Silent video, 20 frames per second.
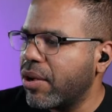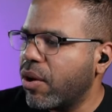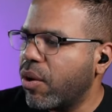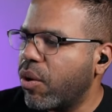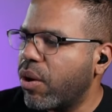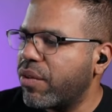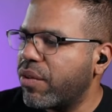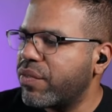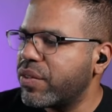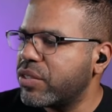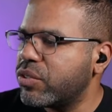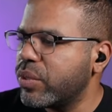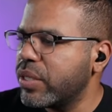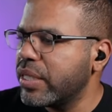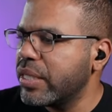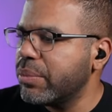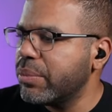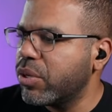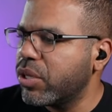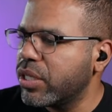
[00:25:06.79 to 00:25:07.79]
Or if it's
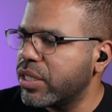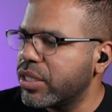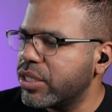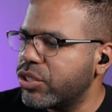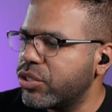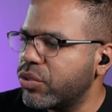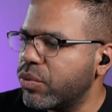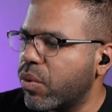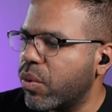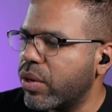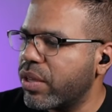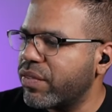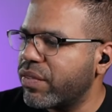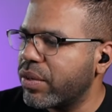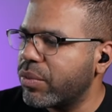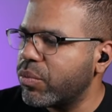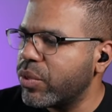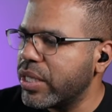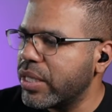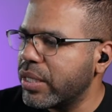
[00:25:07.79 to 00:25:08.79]
really bullish, you won't
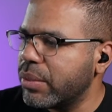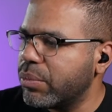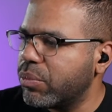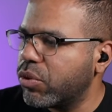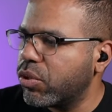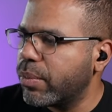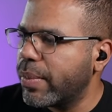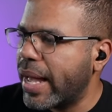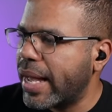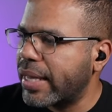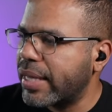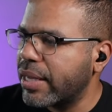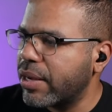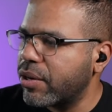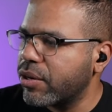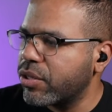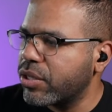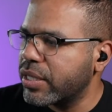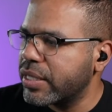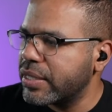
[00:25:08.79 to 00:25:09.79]
even really pull back here,
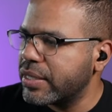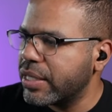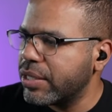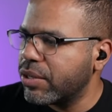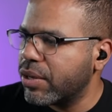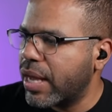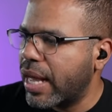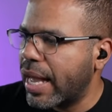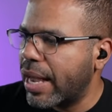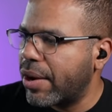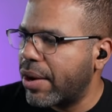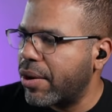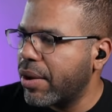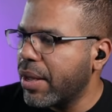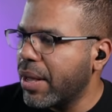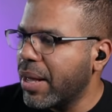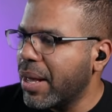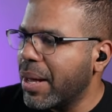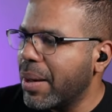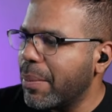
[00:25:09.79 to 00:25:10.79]
you'll continue higher.
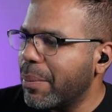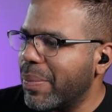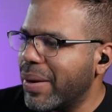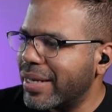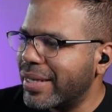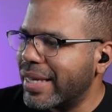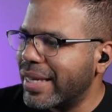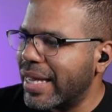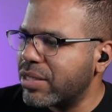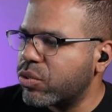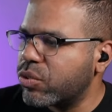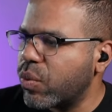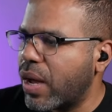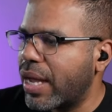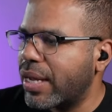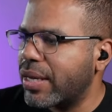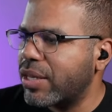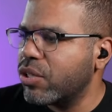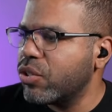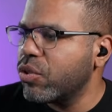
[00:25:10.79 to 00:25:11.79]
But guess
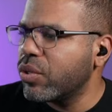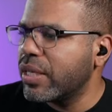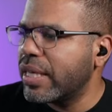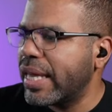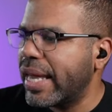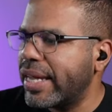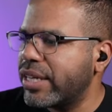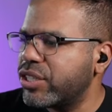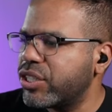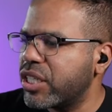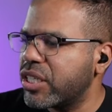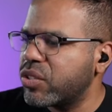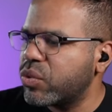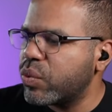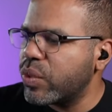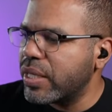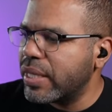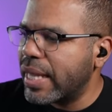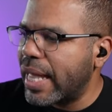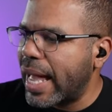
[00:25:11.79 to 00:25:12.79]
what? You can't just
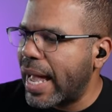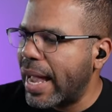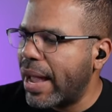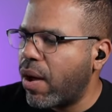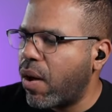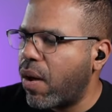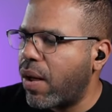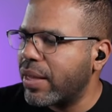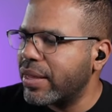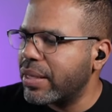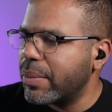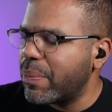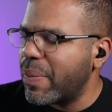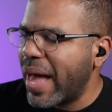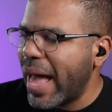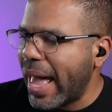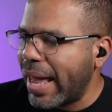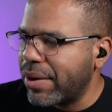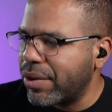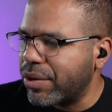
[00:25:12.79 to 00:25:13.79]
rely on the
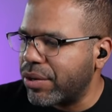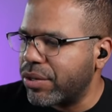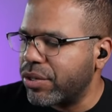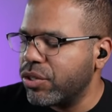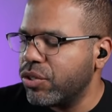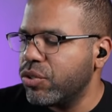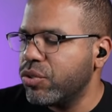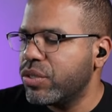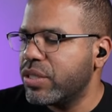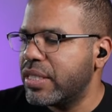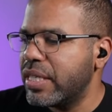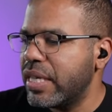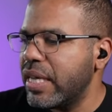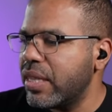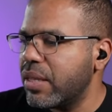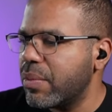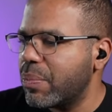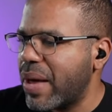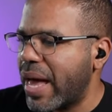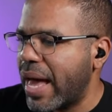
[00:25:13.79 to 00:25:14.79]
pattern. You see
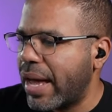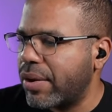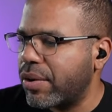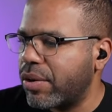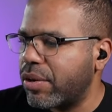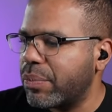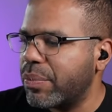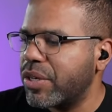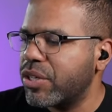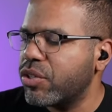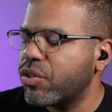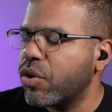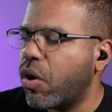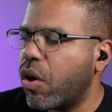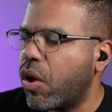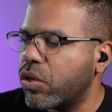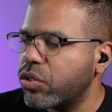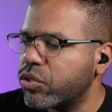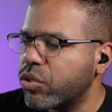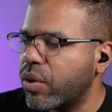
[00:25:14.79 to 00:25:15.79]
the pattern, but you
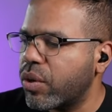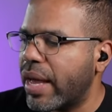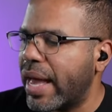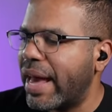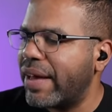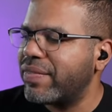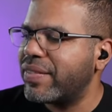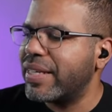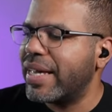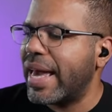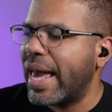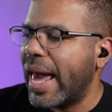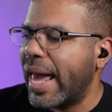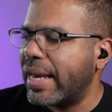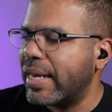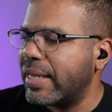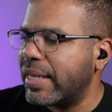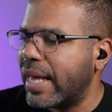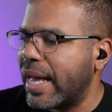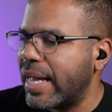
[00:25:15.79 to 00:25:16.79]
also have to
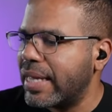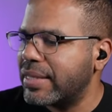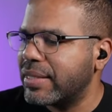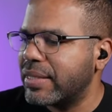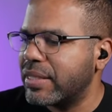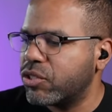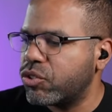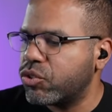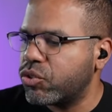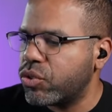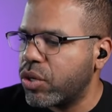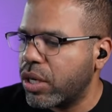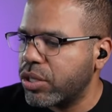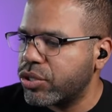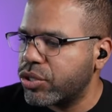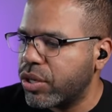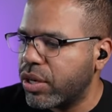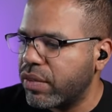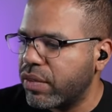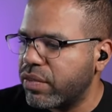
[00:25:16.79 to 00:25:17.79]
analyze the
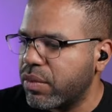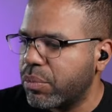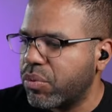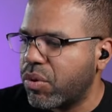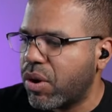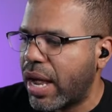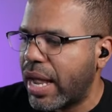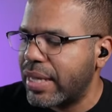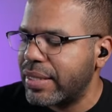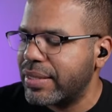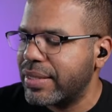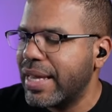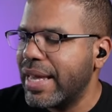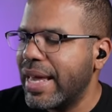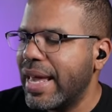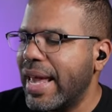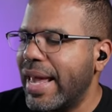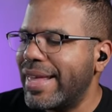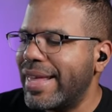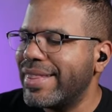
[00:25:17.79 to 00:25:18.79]
structure of the price
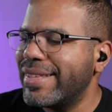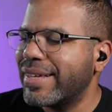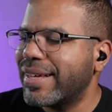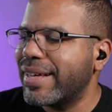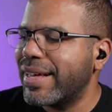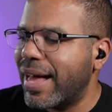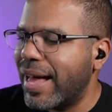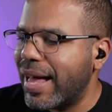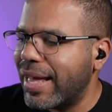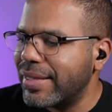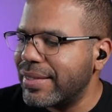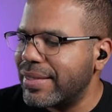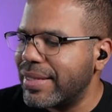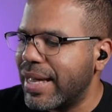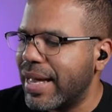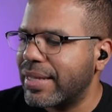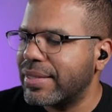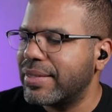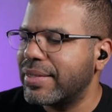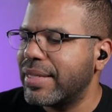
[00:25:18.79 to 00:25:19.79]
and the
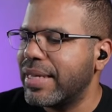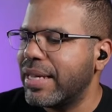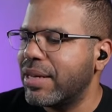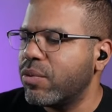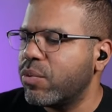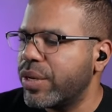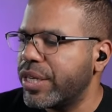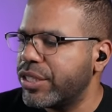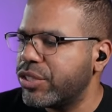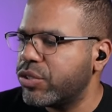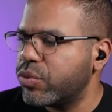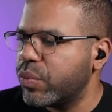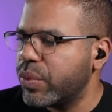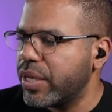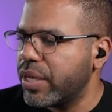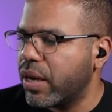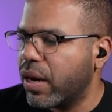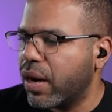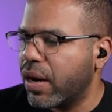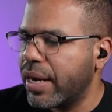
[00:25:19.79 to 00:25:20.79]
context in which
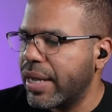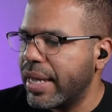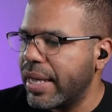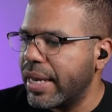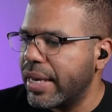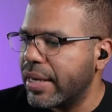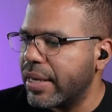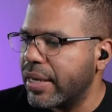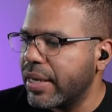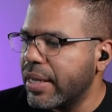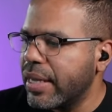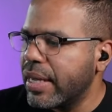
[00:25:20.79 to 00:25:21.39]
we are in.